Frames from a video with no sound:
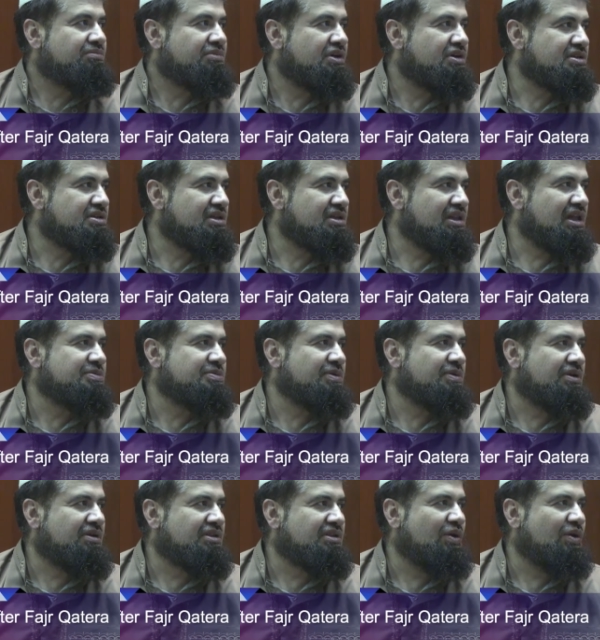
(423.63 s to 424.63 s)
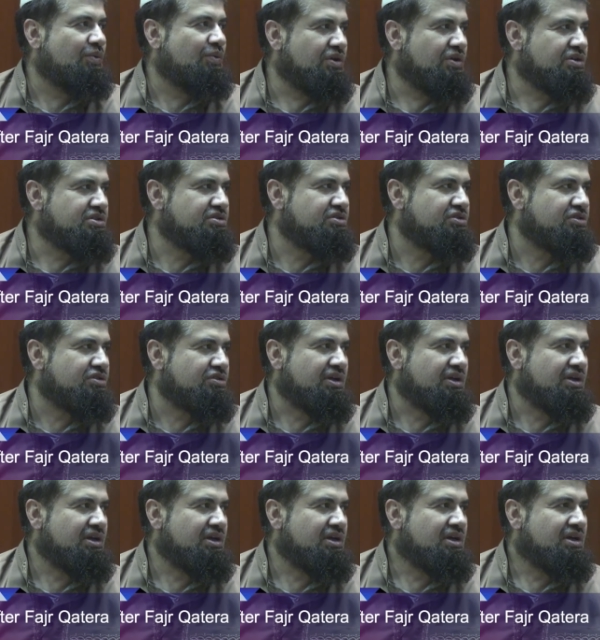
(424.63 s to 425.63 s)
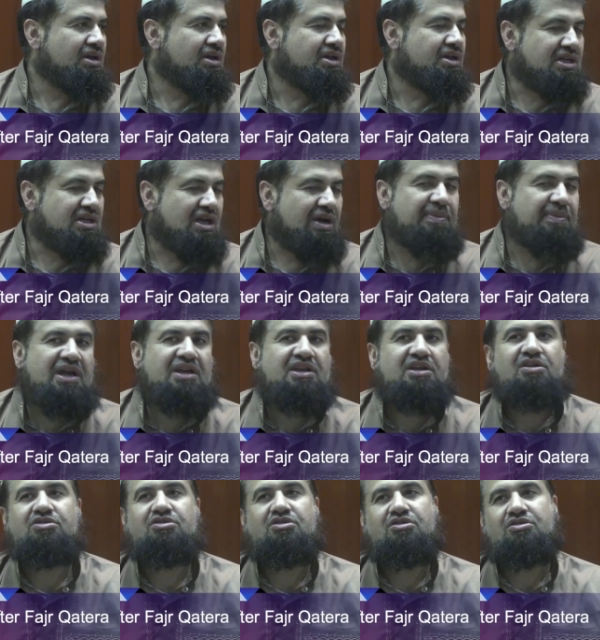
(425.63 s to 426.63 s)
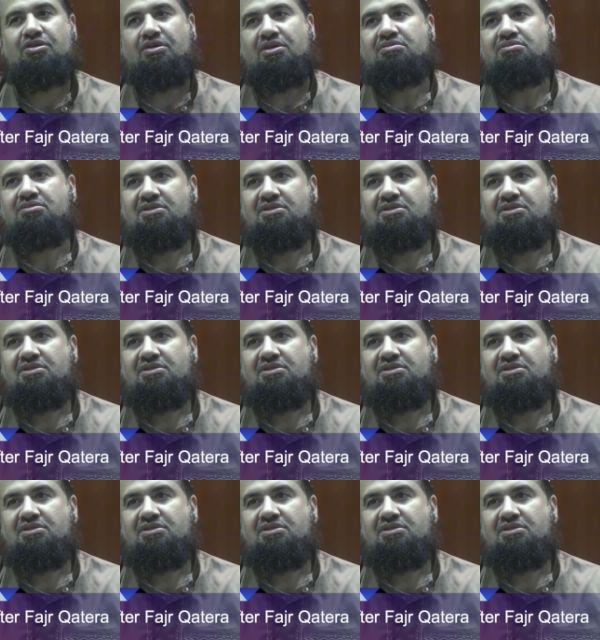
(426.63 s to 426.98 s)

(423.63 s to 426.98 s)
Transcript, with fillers: Because Allah subhanahu wa ta'ala wants you to do it, He is commanding you to do it.